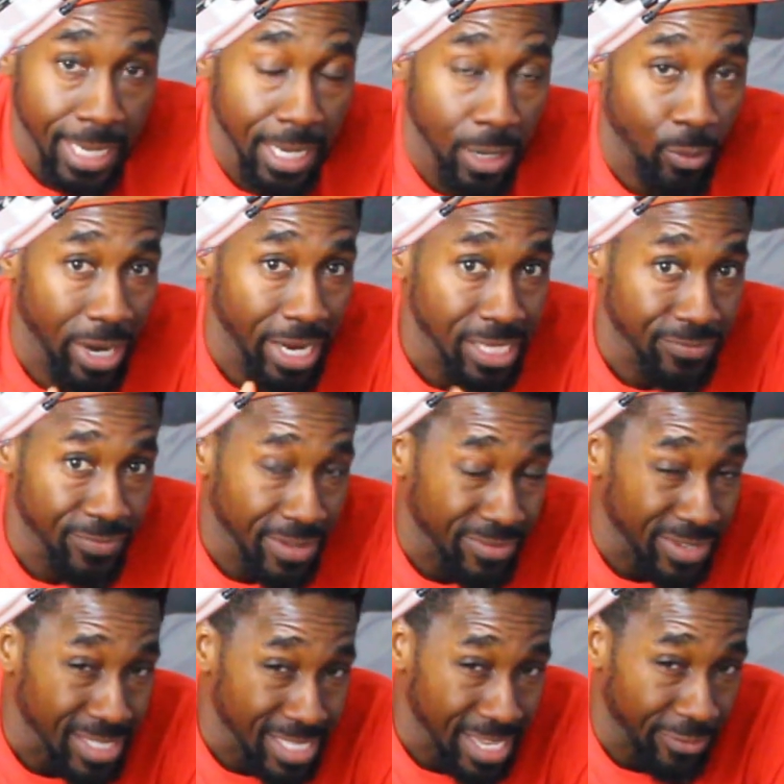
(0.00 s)
It weighs
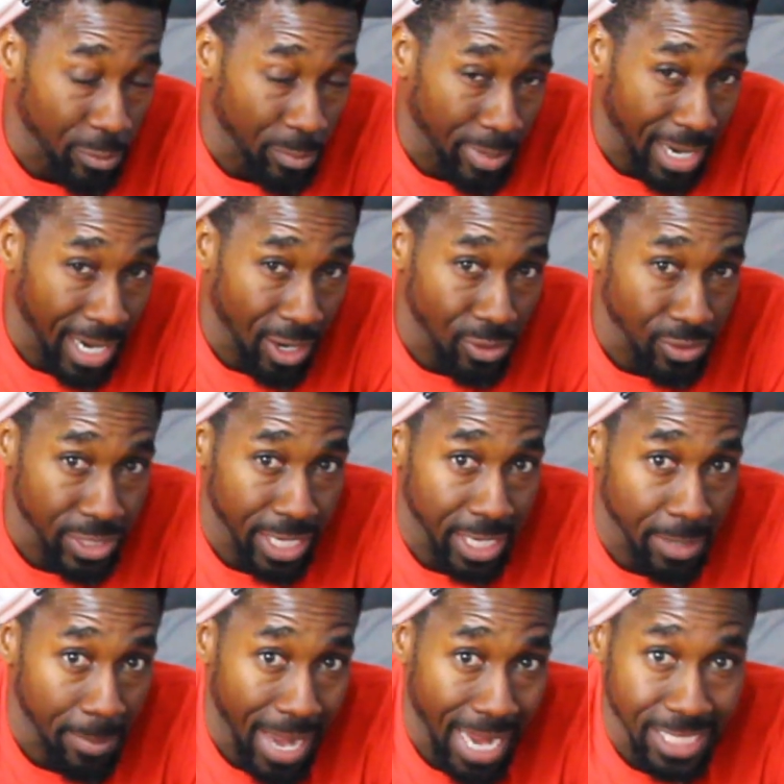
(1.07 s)
57 pounds
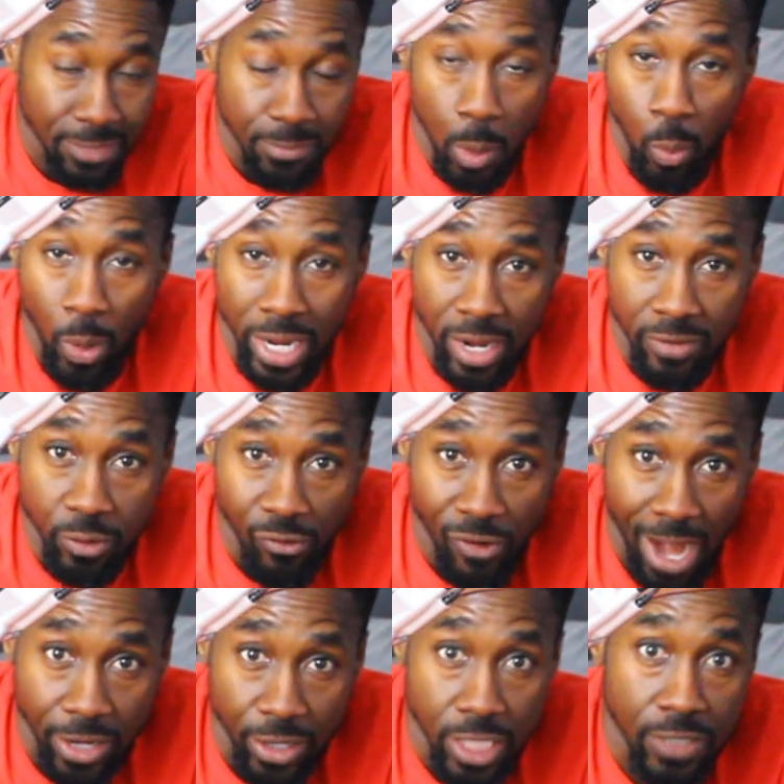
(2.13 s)
and the maximum weight of the
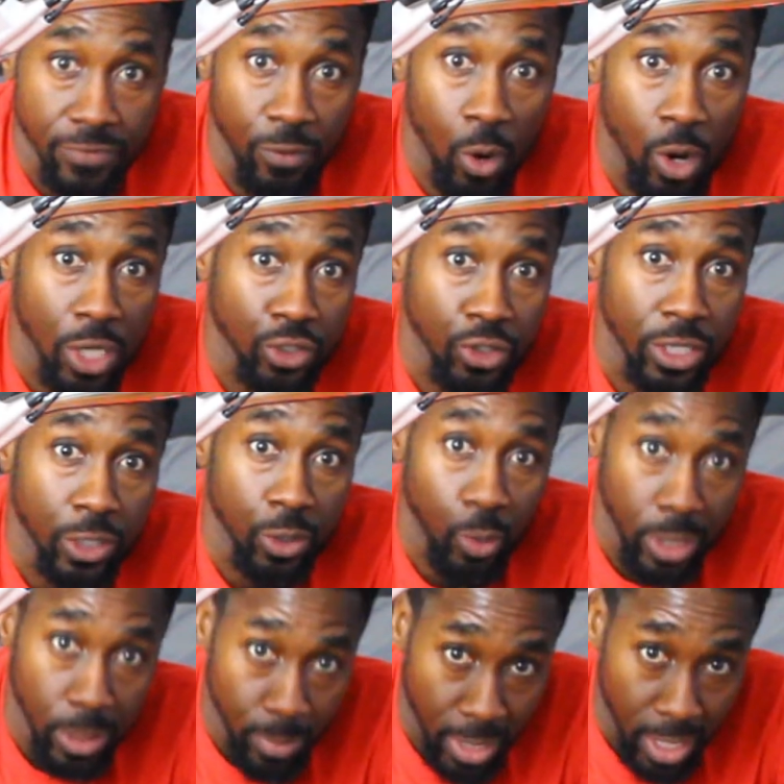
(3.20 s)
rider is 420